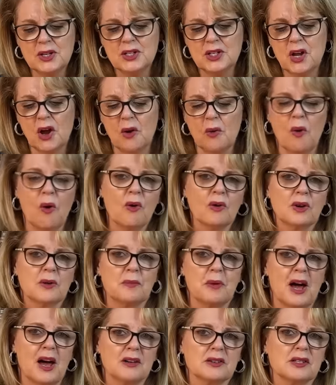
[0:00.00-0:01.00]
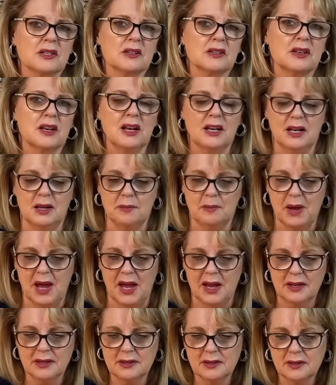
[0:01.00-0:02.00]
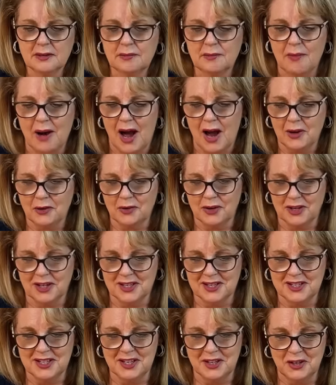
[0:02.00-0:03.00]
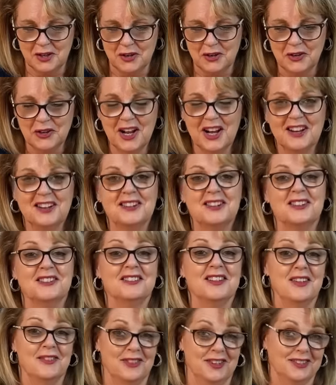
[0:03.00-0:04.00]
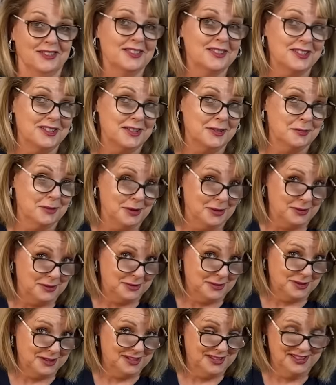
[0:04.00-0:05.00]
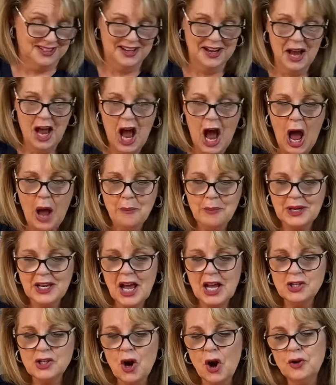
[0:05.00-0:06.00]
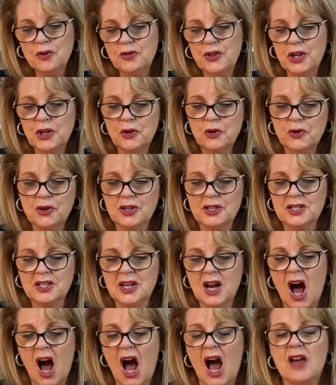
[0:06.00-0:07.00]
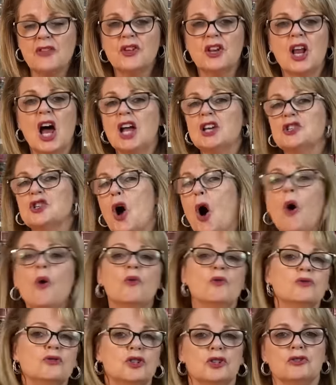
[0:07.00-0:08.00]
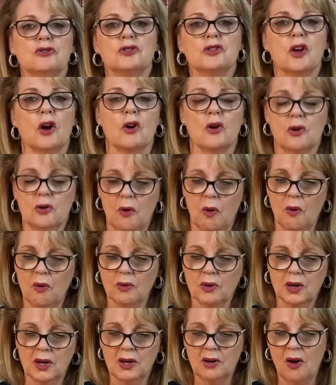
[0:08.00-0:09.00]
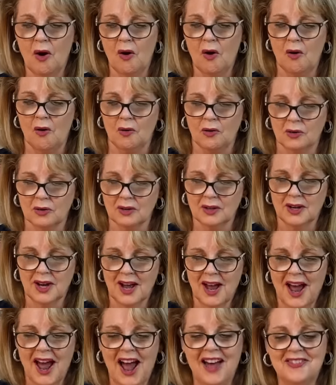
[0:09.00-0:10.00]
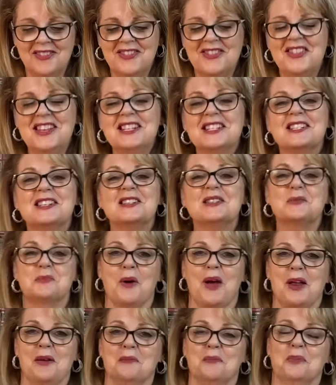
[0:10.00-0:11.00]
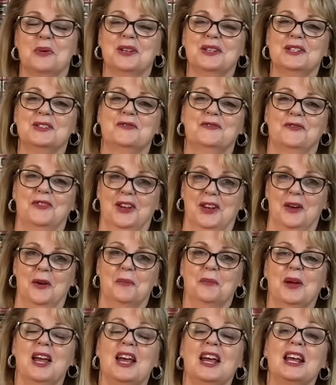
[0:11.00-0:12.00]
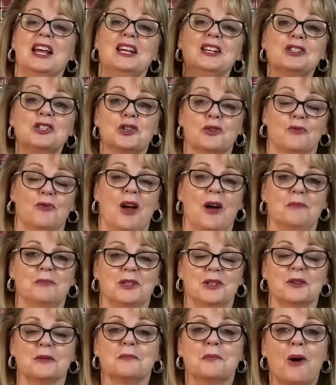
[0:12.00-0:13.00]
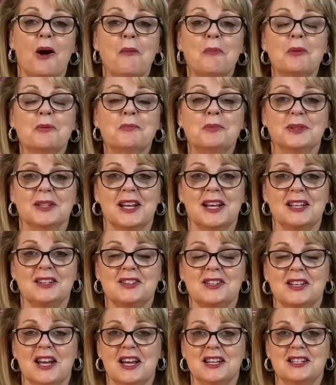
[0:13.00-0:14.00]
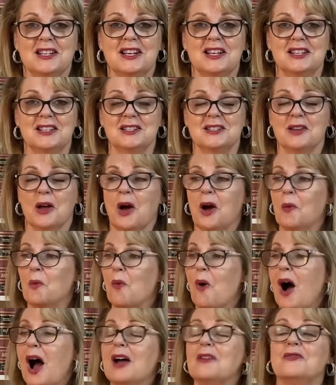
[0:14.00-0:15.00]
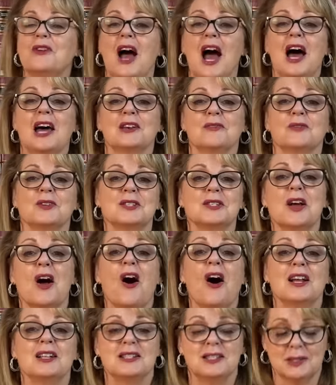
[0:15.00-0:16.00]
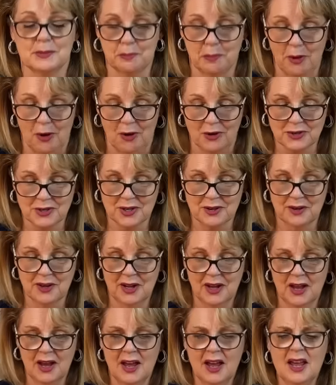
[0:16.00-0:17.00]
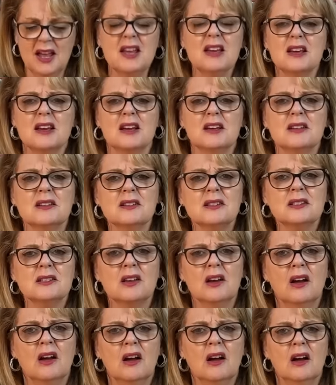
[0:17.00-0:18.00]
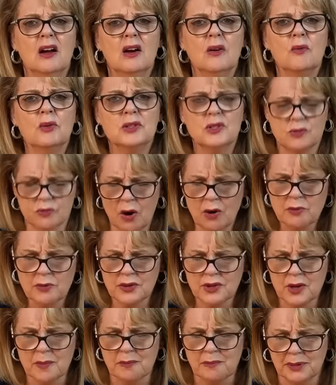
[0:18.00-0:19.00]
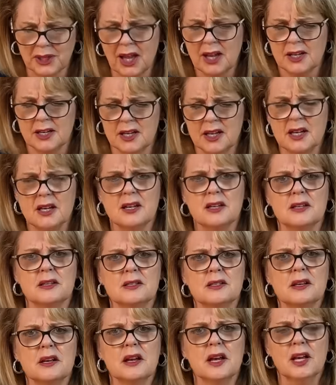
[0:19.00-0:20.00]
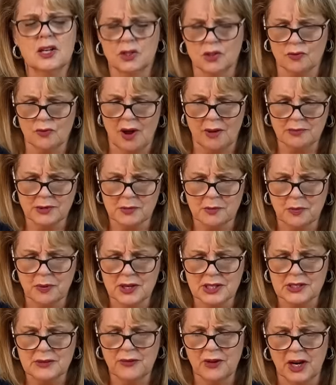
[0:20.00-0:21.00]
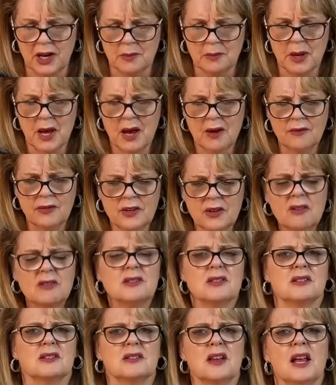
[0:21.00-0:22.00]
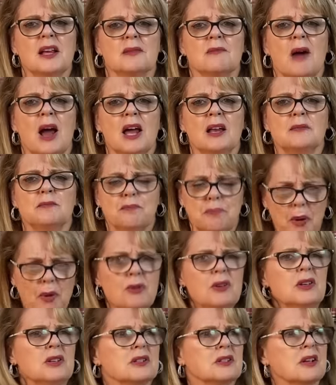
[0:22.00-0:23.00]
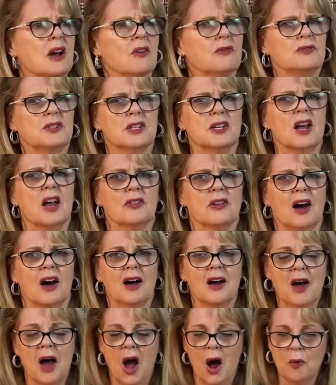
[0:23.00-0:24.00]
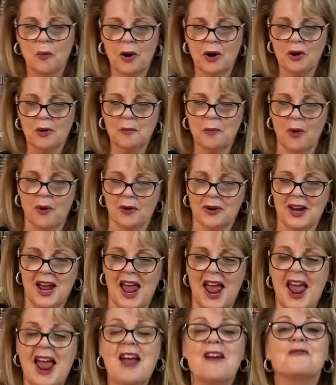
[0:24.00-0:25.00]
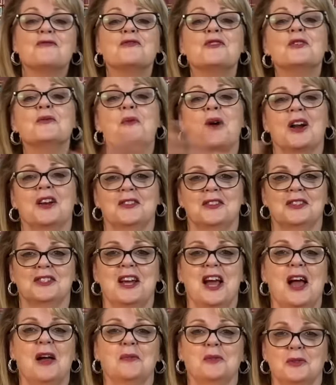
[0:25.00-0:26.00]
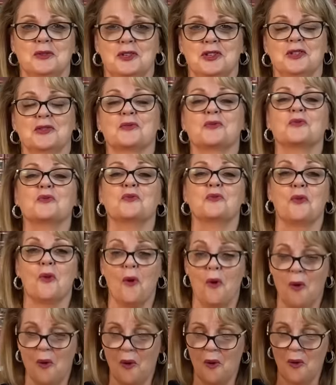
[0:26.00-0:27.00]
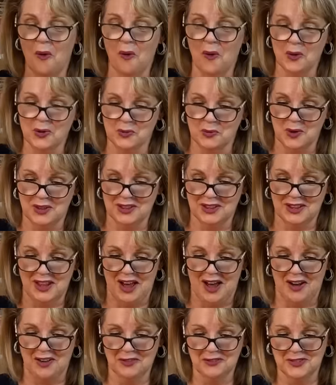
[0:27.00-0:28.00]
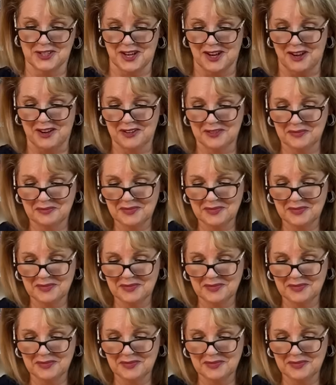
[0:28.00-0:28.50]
to go on about it, Lilibet," Margaret continued. Evidently she was. "But I don't think you can deny that I told you so all along." And this is when Prince Philip interrupted, probably to get his wife out of a tight spot. "Ears? What's wrong with your bloody ears?" interrupted Prince Philip. "For God's sake, man, pull yourself together." Whereupon everyone at the table just roared with laughter.